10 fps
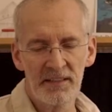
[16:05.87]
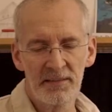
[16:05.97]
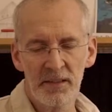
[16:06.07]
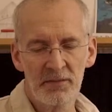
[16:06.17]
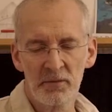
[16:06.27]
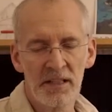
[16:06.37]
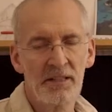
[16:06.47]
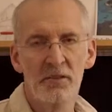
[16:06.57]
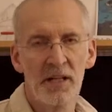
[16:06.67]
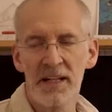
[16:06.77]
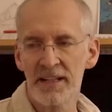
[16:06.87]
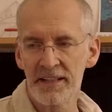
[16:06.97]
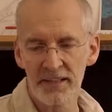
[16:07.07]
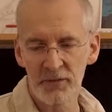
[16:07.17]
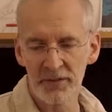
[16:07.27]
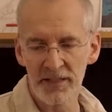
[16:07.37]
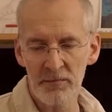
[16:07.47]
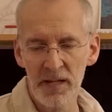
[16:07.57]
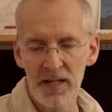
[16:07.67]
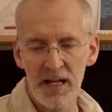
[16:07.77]
It's really rare that I use them.
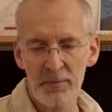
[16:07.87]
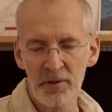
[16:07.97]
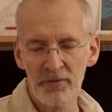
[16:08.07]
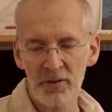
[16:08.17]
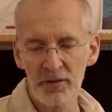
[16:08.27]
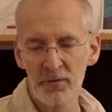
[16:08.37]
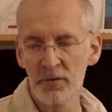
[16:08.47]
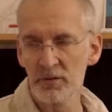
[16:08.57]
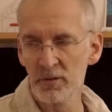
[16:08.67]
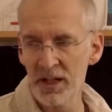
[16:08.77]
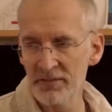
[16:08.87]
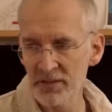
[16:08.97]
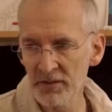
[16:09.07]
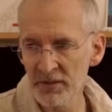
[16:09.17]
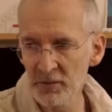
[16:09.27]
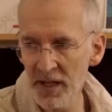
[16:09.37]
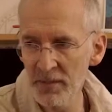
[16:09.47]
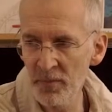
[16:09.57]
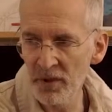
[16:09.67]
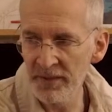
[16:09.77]
I prefer to have it on a
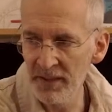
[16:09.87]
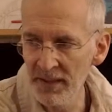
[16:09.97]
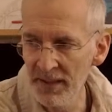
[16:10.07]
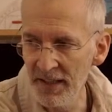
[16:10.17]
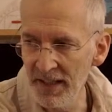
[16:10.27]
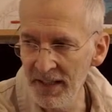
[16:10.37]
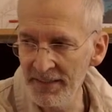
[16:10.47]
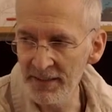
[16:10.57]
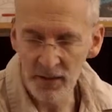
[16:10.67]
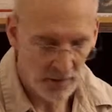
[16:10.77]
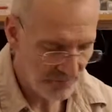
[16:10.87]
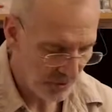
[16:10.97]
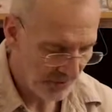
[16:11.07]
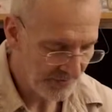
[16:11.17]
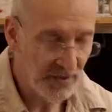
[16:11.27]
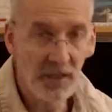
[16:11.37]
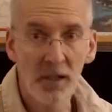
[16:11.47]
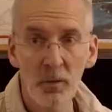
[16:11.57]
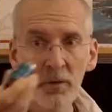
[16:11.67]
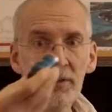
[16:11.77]
tripod. And of course,
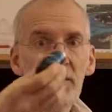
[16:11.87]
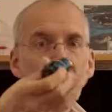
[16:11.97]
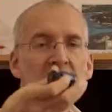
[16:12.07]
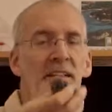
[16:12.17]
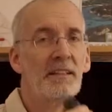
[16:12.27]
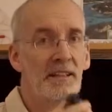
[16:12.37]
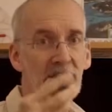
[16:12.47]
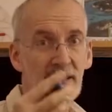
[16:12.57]
what you need,